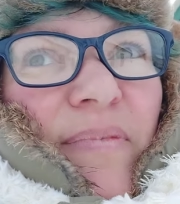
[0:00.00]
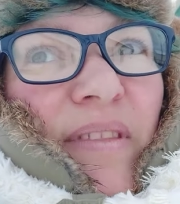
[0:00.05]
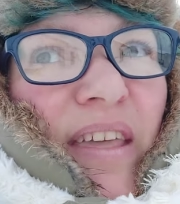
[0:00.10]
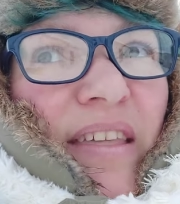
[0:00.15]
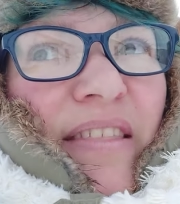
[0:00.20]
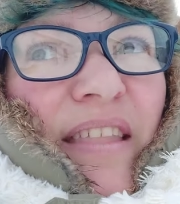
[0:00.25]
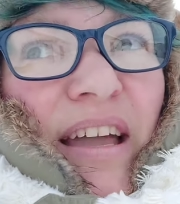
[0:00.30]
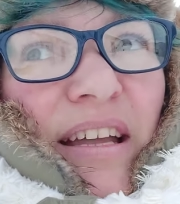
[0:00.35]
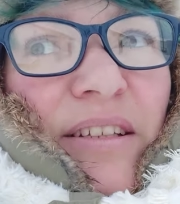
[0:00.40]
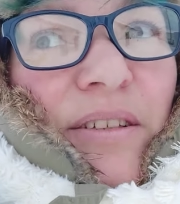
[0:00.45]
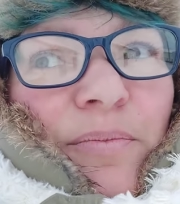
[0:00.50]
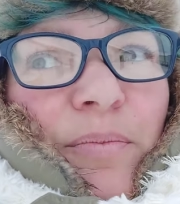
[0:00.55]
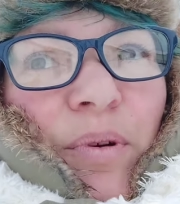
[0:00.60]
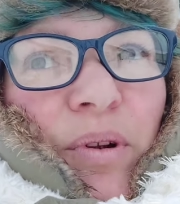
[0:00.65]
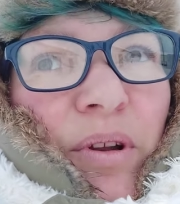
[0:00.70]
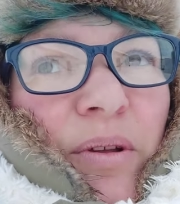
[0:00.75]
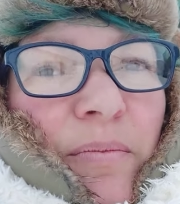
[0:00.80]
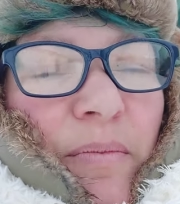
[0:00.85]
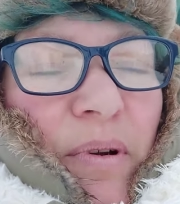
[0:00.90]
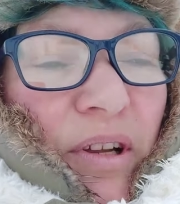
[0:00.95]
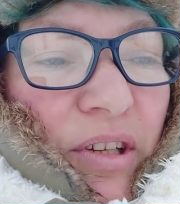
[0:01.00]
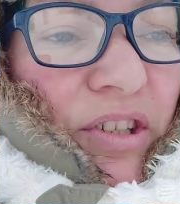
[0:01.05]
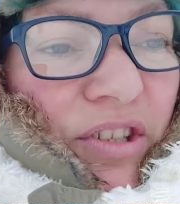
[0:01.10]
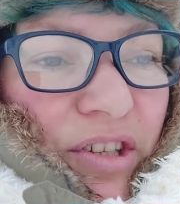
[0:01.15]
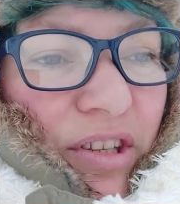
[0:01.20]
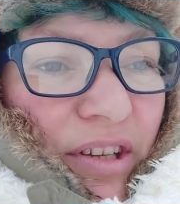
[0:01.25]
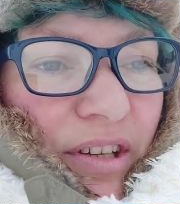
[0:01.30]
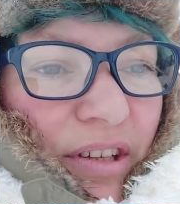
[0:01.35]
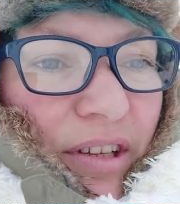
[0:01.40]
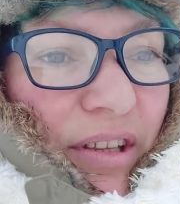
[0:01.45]
That's pretty much
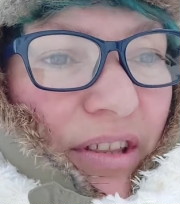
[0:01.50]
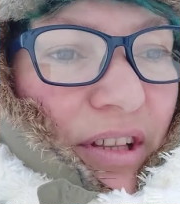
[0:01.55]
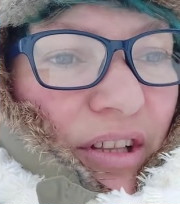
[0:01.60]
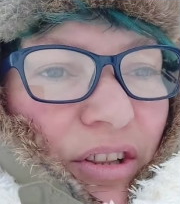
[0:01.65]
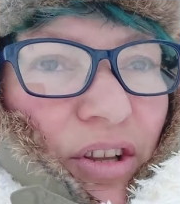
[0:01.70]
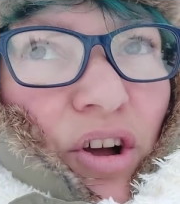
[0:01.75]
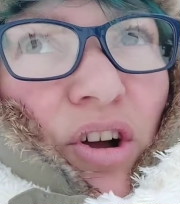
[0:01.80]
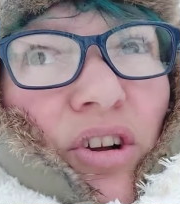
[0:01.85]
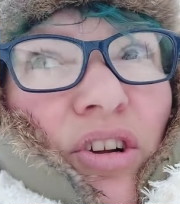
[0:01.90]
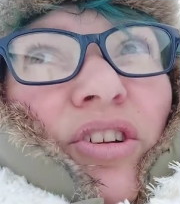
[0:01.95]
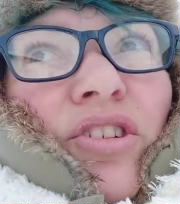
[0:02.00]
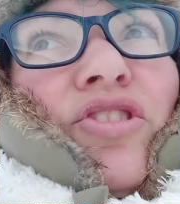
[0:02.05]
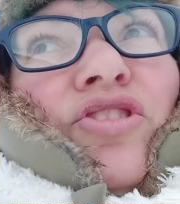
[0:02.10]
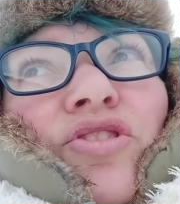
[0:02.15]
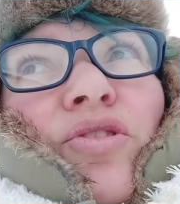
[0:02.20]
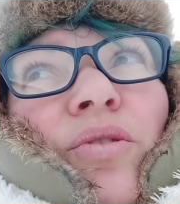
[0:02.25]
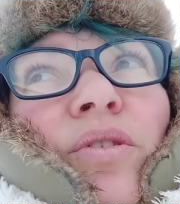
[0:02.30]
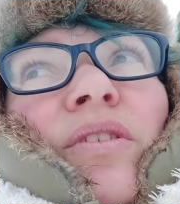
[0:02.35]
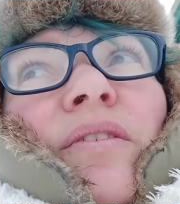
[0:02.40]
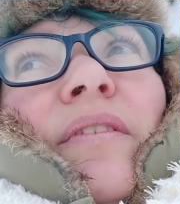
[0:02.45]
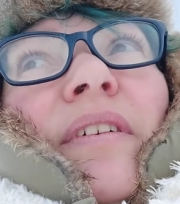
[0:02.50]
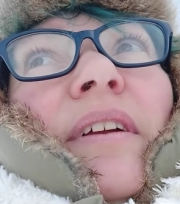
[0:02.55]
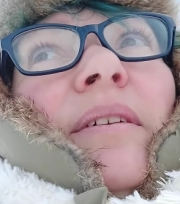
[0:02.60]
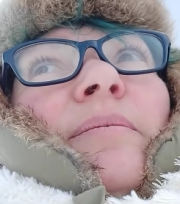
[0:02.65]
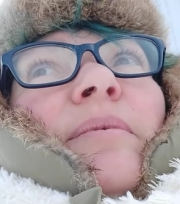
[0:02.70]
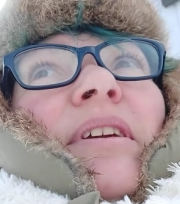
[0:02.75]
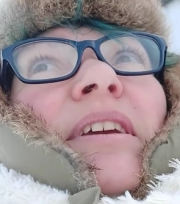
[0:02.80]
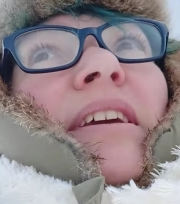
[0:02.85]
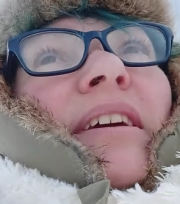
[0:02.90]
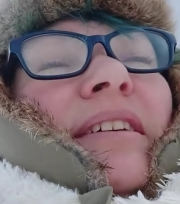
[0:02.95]
the, the long and short of it
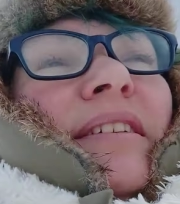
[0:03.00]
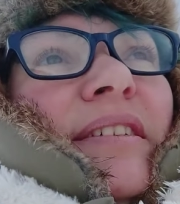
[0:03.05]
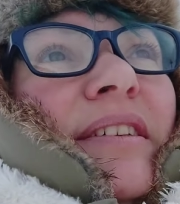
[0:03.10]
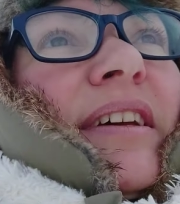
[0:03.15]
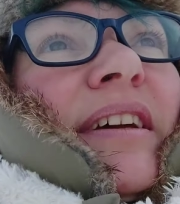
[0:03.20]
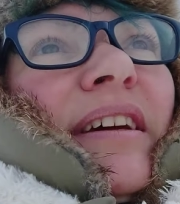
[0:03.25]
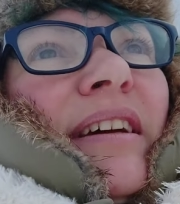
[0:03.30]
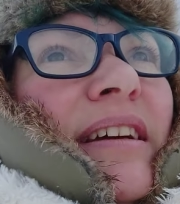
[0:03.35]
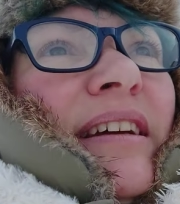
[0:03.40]
because,